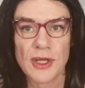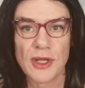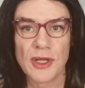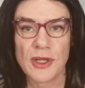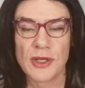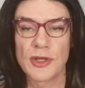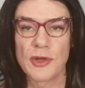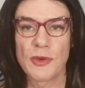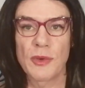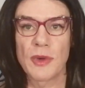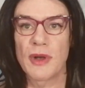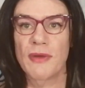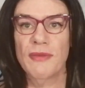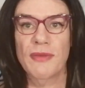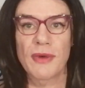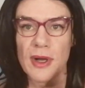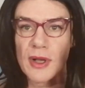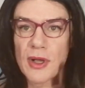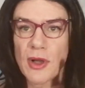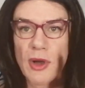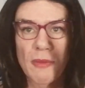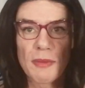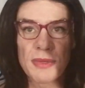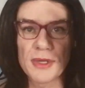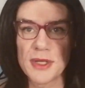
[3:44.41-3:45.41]
You can do whatever
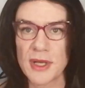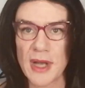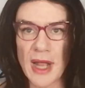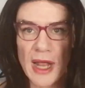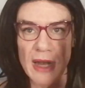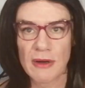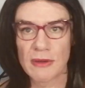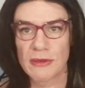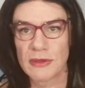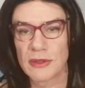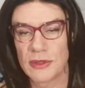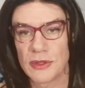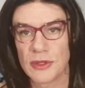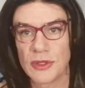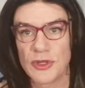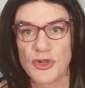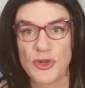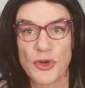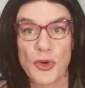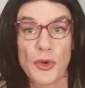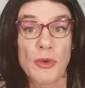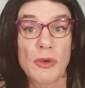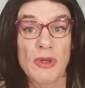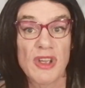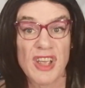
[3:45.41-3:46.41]
a competent adult could
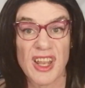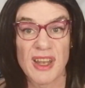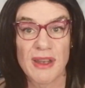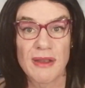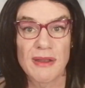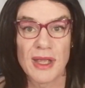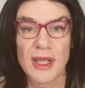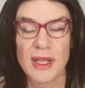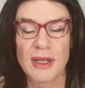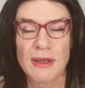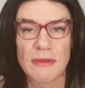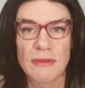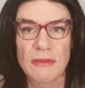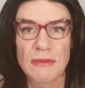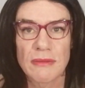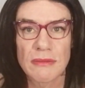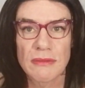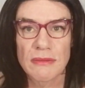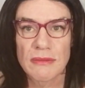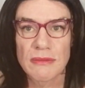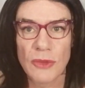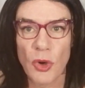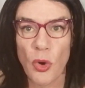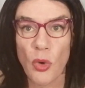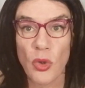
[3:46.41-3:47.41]
do in
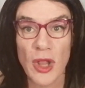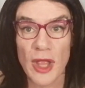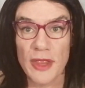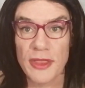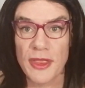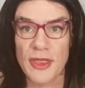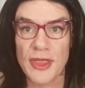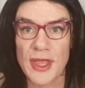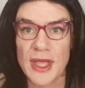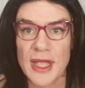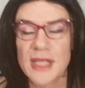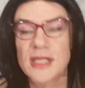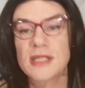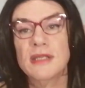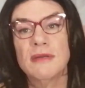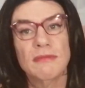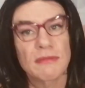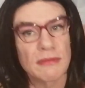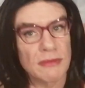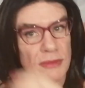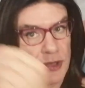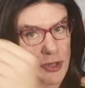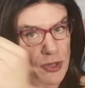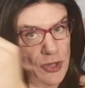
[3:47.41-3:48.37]
all other things.